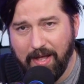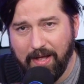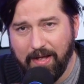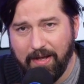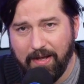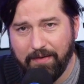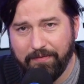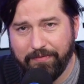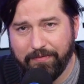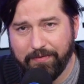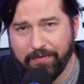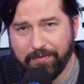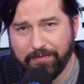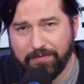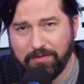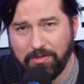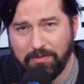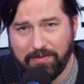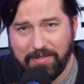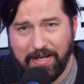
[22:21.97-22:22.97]
For
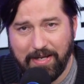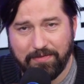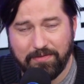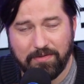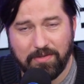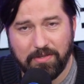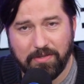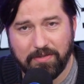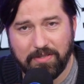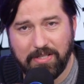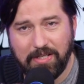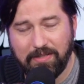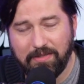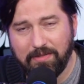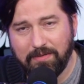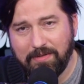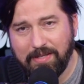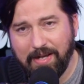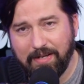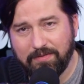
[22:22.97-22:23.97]
2013,
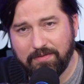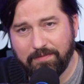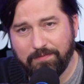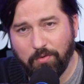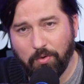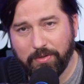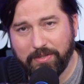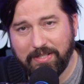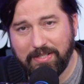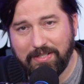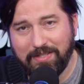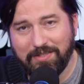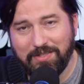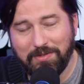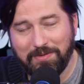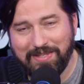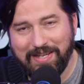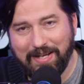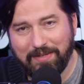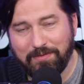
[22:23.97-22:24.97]
2014, and
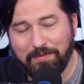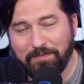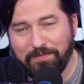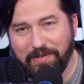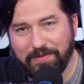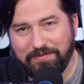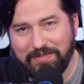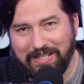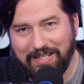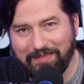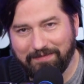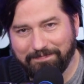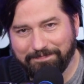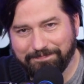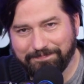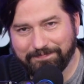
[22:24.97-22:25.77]
2015.